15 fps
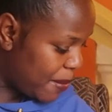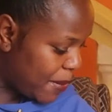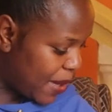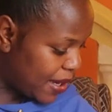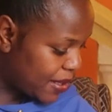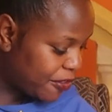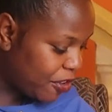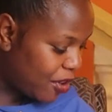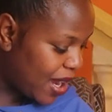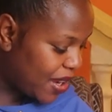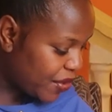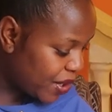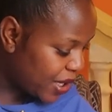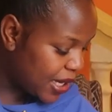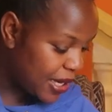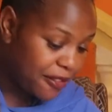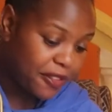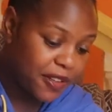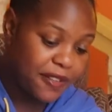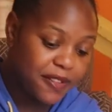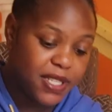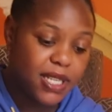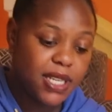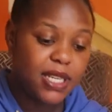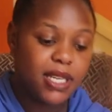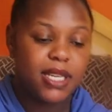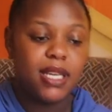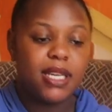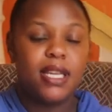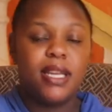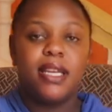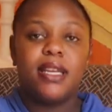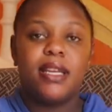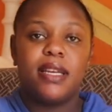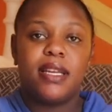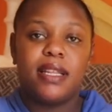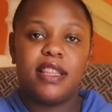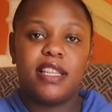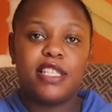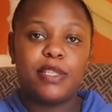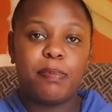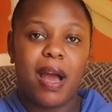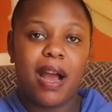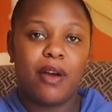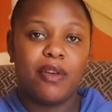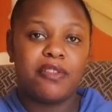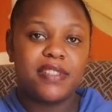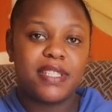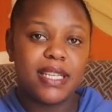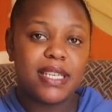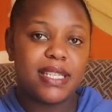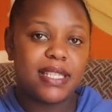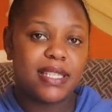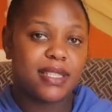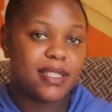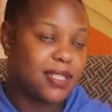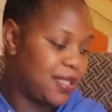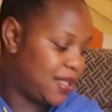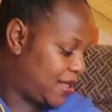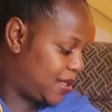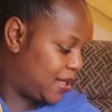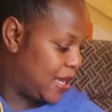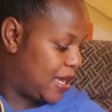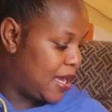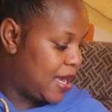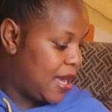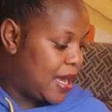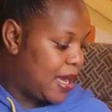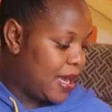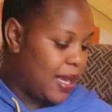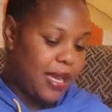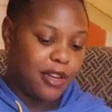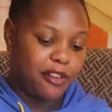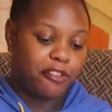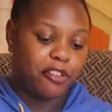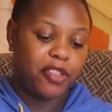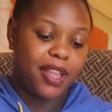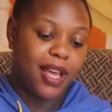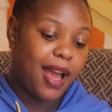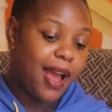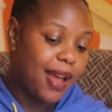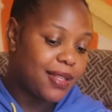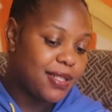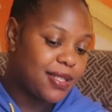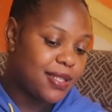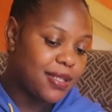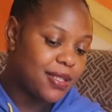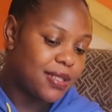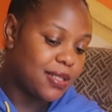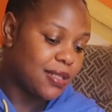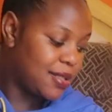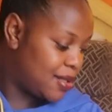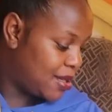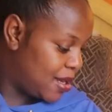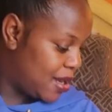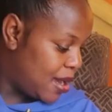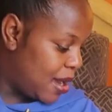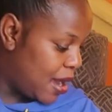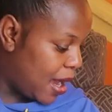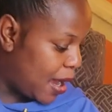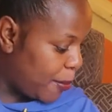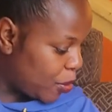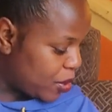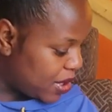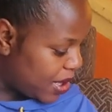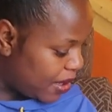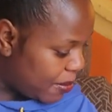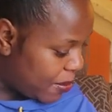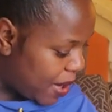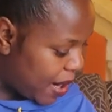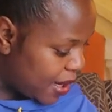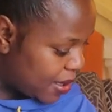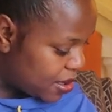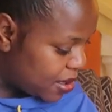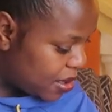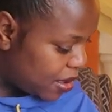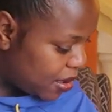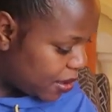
them at 450, this pack of six. And for the hats, I bought them at